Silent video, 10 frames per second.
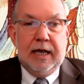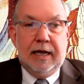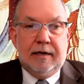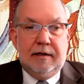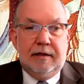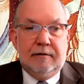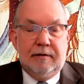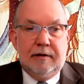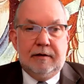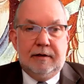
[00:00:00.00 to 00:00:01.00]
And
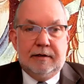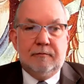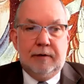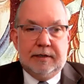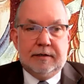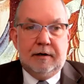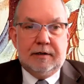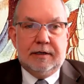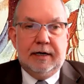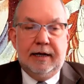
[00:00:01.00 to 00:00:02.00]
this
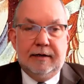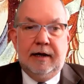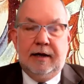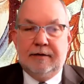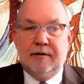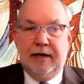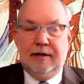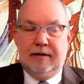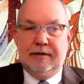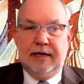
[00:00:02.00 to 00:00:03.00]
research, and so
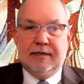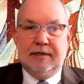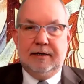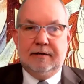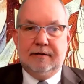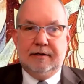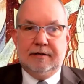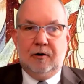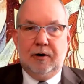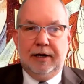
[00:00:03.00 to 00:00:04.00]
that's the
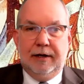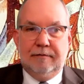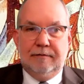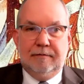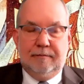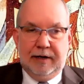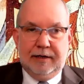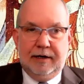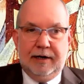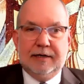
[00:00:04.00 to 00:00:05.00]
story of my
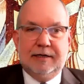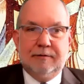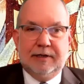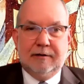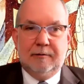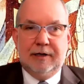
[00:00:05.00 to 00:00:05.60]
connection with Dr.